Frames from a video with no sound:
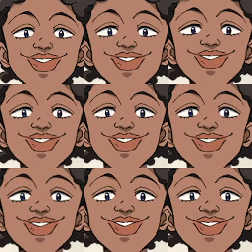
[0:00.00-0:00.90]

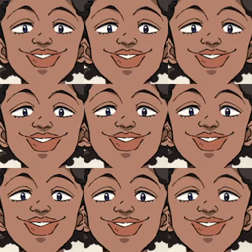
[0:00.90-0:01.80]

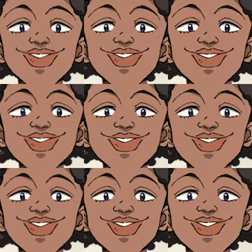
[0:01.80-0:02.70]

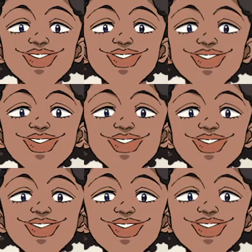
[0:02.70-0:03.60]

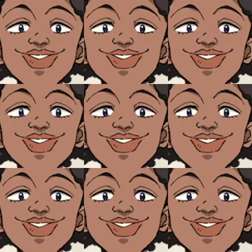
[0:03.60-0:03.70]
[no speech]